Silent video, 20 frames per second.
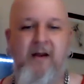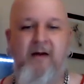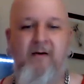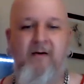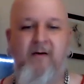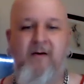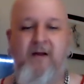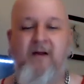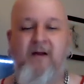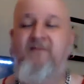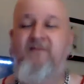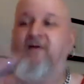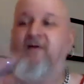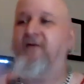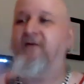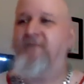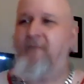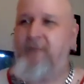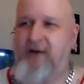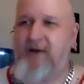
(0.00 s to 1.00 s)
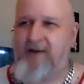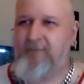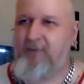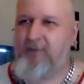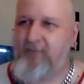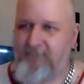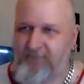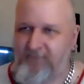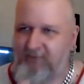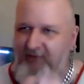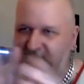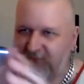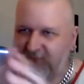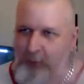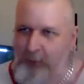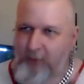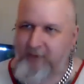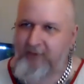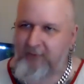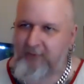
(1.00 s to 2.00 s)
You know, sorry for people for the
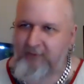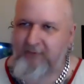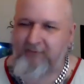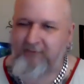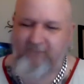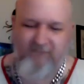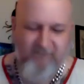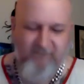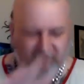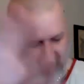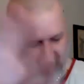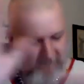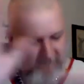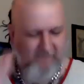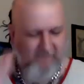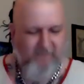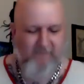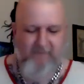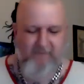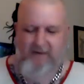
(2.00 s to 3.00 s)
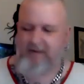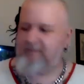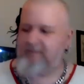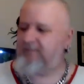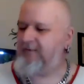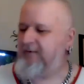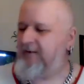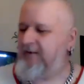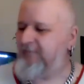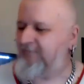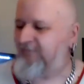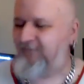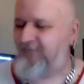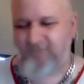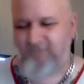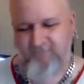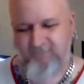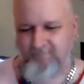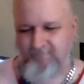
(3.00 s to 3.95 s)
spoilers. You know, it is